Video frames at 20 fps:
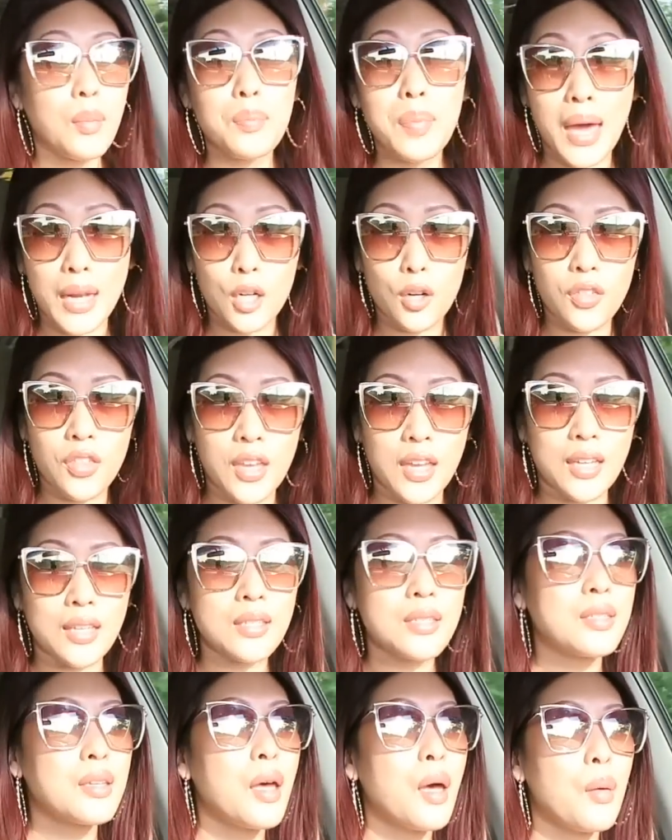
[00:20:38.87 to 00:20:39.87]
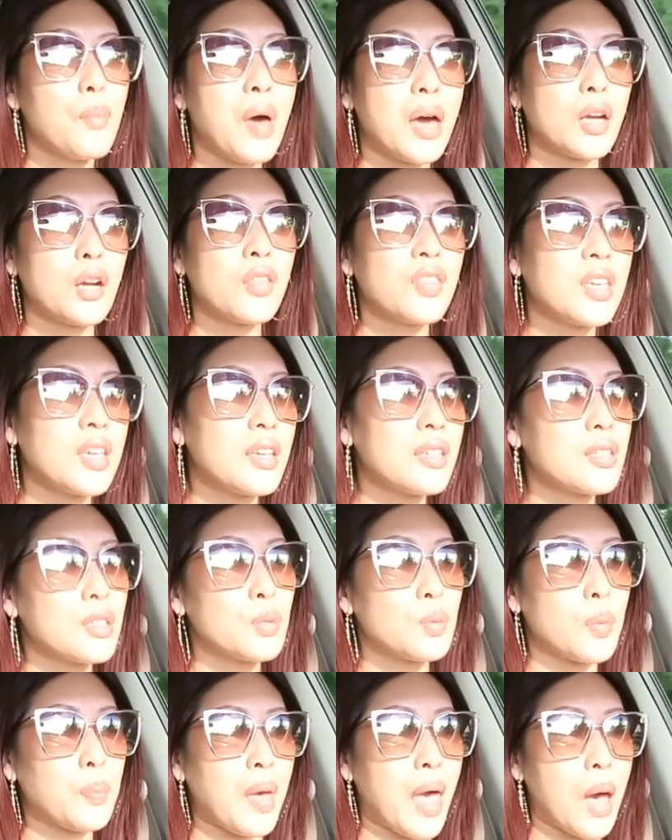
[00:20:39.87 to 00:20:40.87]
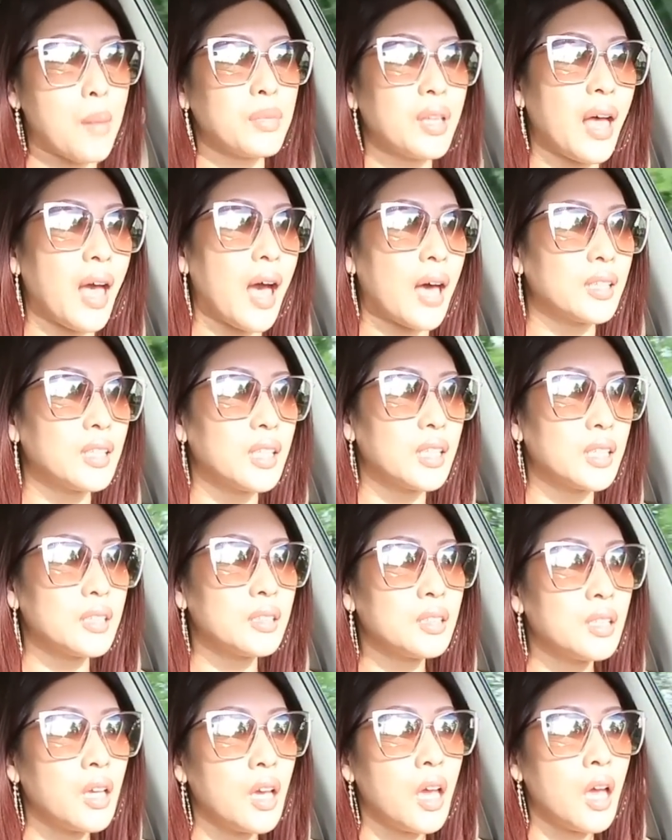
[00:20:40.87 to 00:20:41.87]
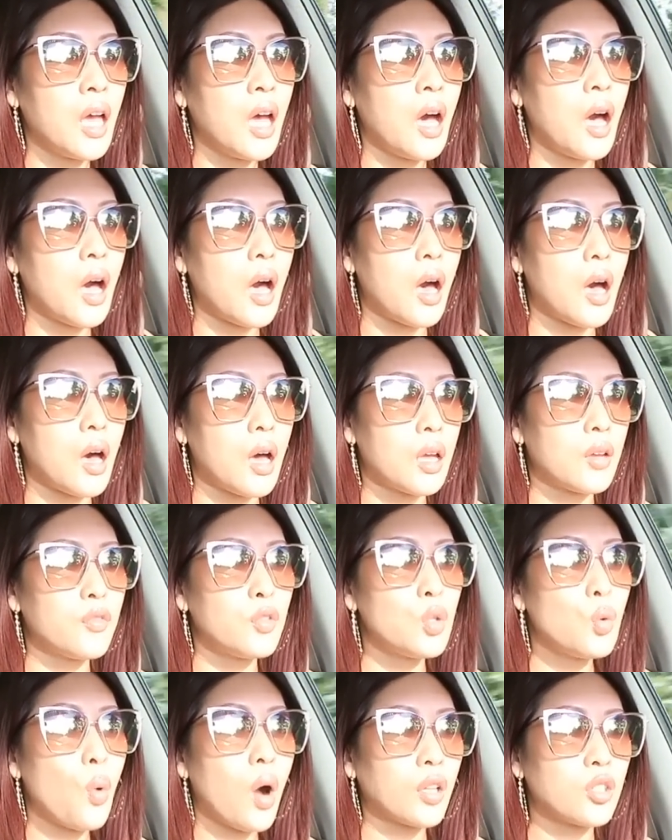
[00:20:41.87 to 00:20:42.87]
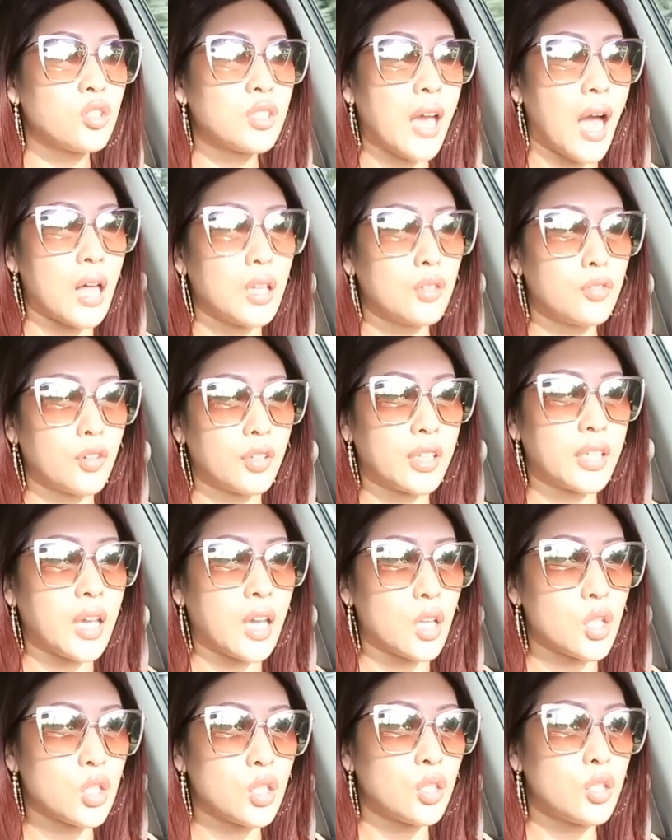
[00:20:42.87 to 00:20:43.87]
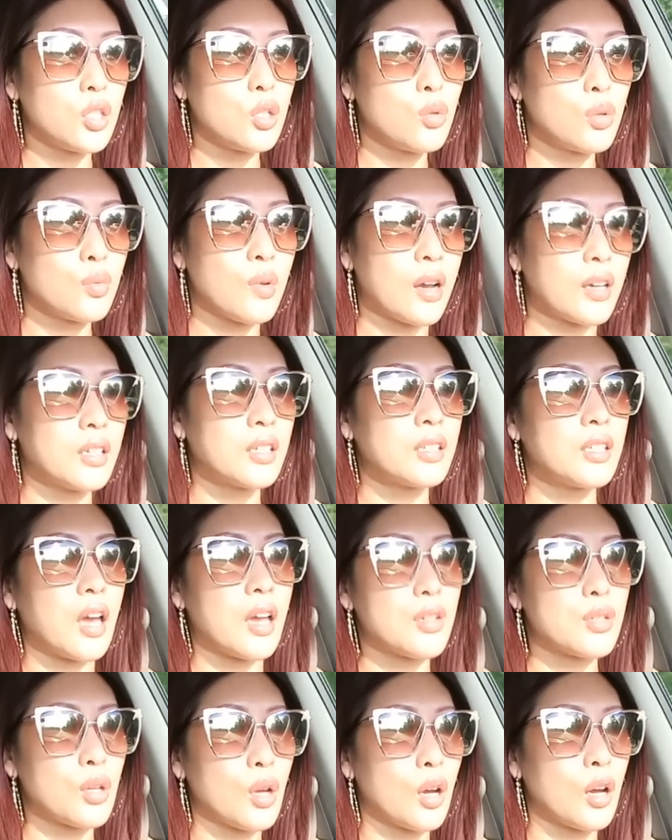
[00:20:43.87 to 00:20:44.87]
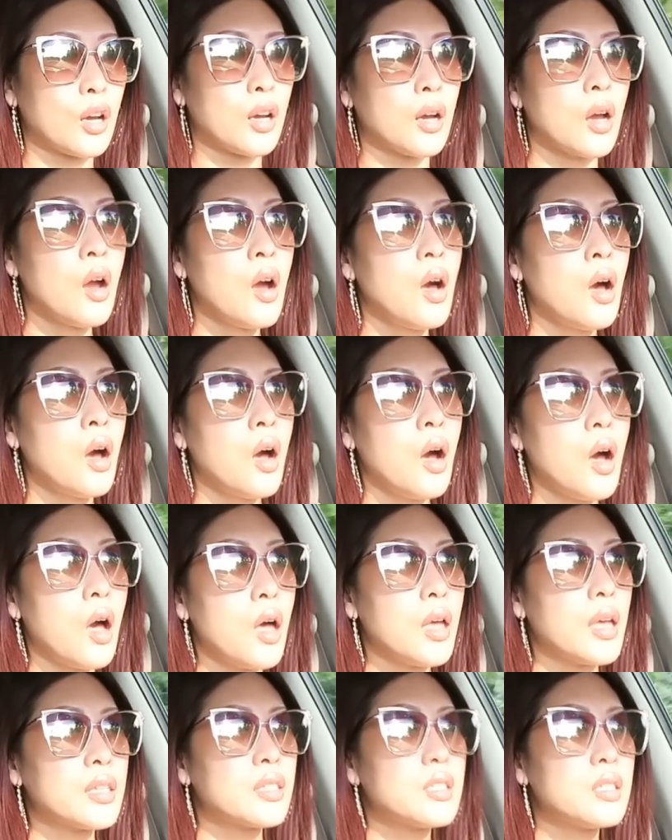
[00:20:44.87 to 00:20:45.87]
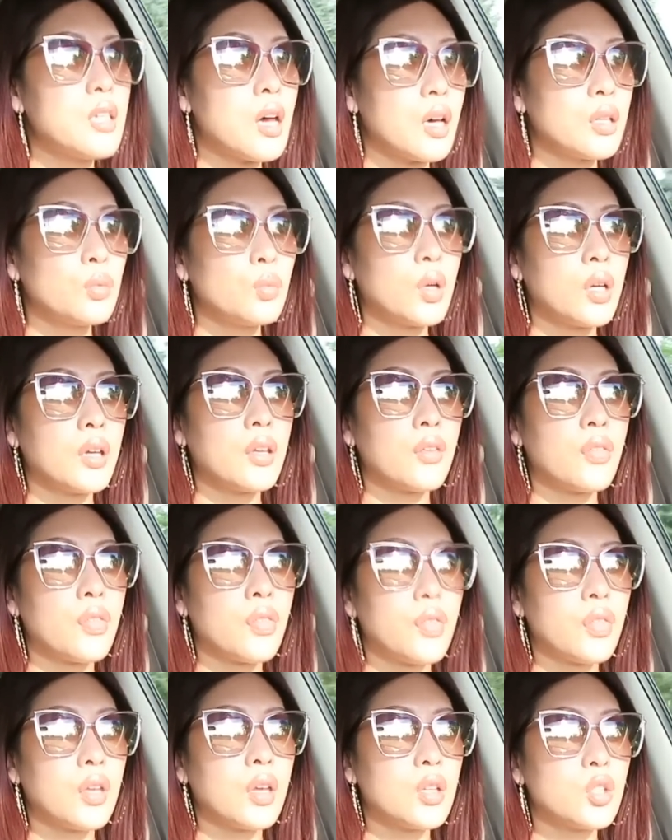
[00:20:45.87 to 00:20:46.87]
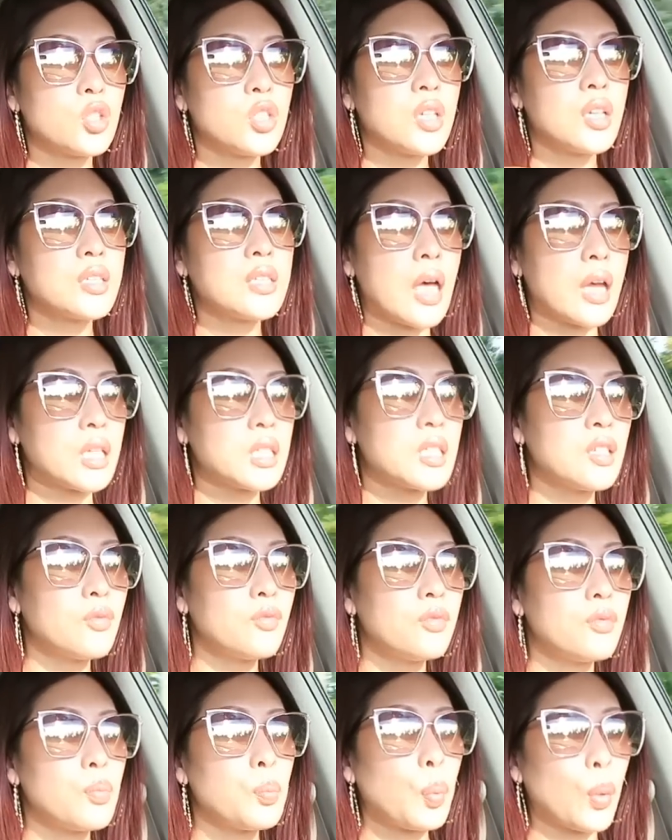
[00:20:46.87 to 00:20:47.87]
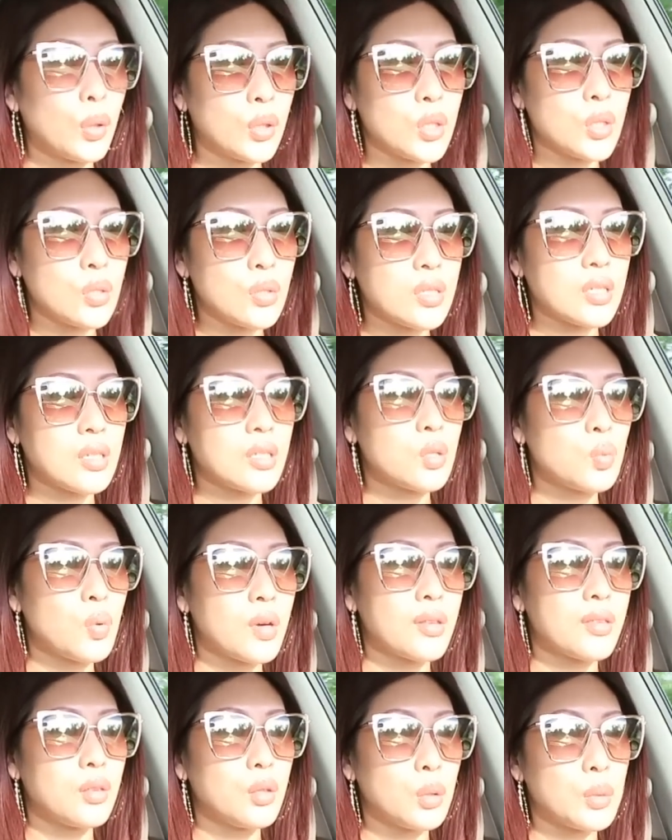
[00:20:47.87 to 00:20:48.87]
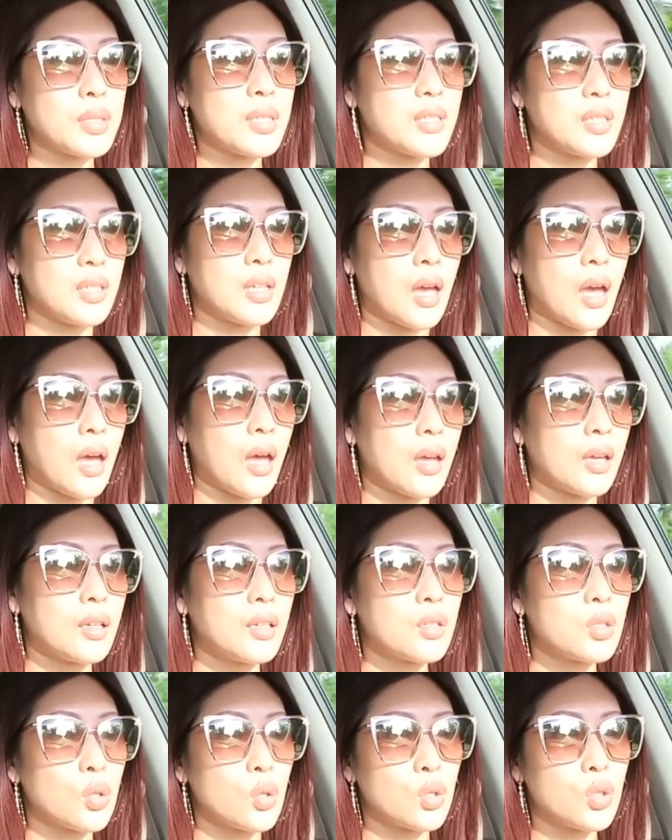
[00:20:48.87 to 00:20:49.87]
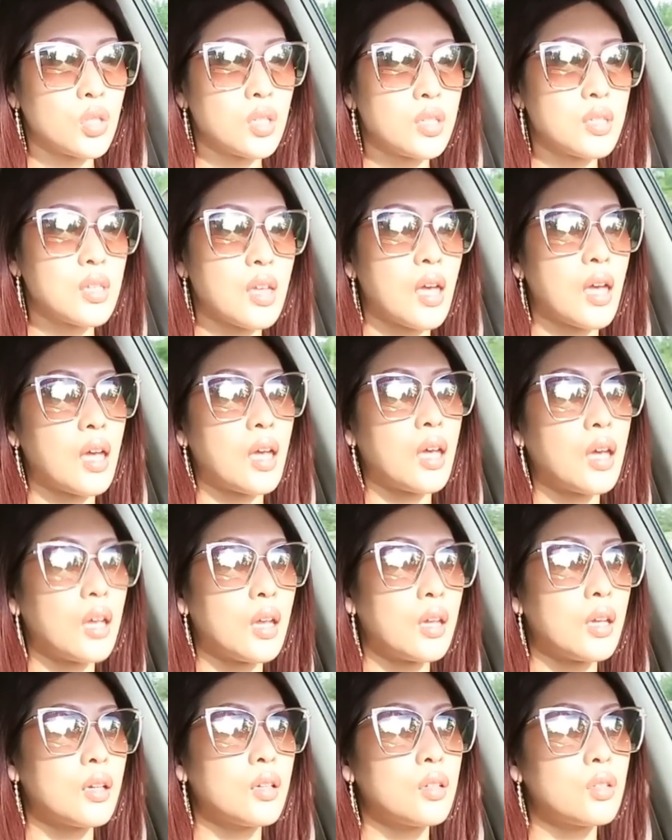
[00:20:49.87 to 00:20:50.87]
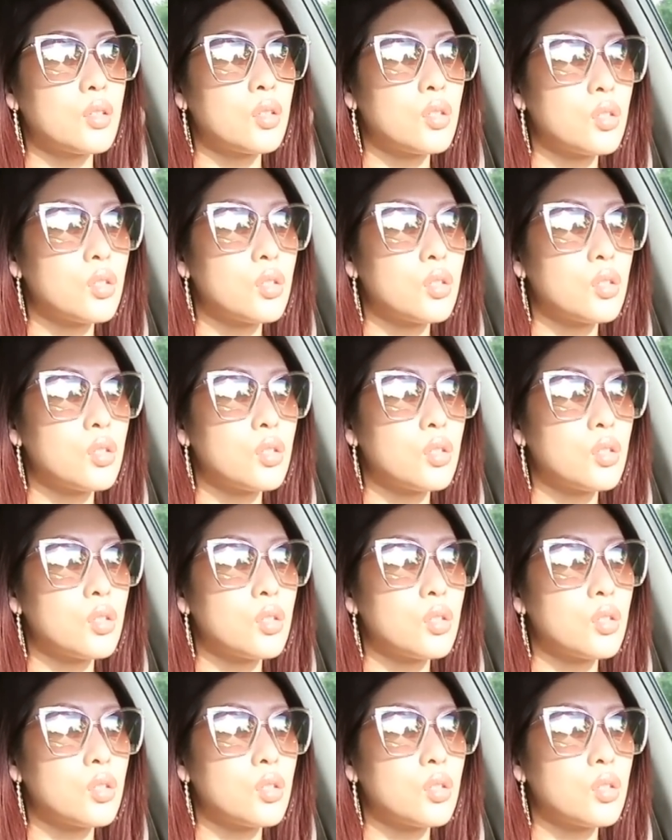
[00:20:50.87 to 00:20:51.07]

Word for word: Better Things. Better Things is with Pamela Adlon. Uh, if you watched Californication, you would recognize her. It's done with, she executive produces with Louis C K. So she's a,